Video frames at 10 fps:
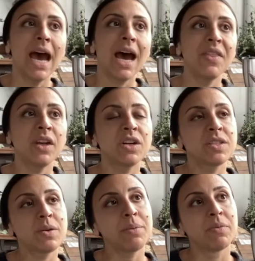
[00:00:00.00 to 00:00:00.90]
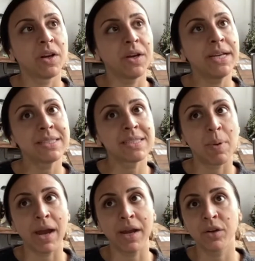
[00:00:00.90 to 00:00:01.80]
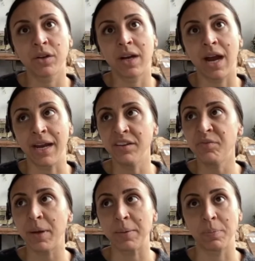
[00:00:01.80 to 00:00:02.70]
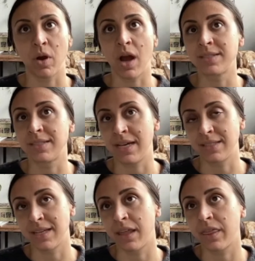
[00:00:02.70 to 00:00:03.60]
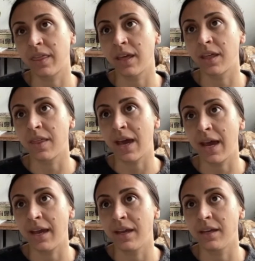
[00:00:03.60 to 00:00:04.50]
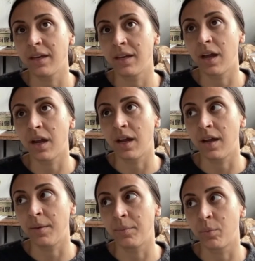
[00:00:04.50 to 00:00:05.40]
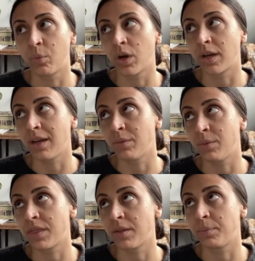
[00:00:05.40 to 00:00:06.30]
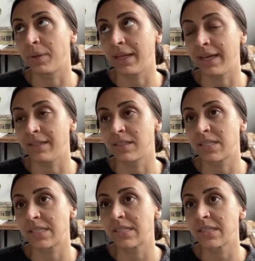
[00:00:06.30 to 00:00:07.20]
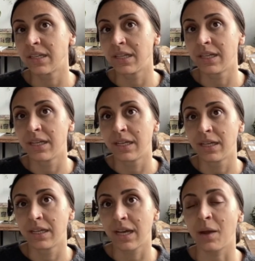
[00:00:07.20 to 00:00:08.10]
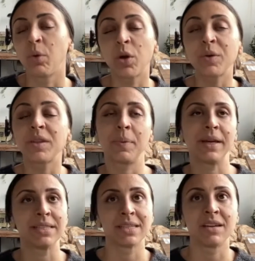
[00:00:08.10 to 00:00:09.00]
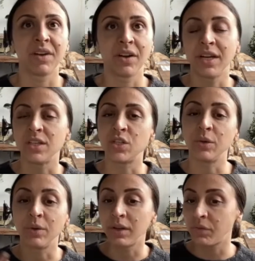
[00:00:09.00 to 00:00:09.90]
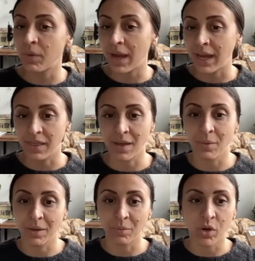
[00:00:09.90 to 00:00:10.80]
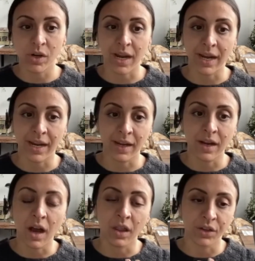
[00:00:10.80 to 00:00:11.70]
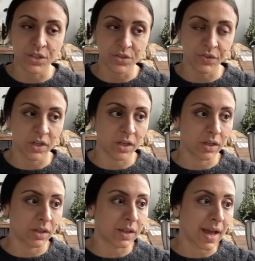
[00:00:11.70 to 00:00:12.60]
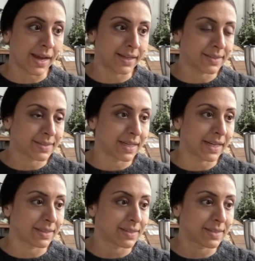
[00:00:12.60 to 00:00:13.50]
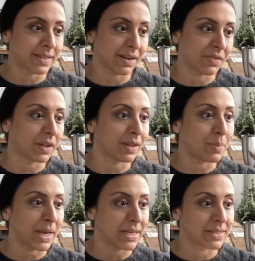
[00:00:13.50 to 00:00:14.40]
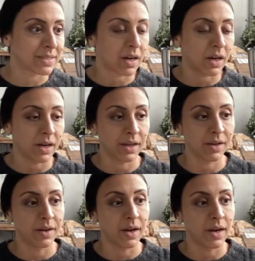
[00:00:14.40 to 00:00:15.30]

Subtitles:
And then also I'm very inspired kind of by process. I think that working with the plants, I work with the plants in a very intuitive way. I think when I'm creating colors for clients, it's definitely based on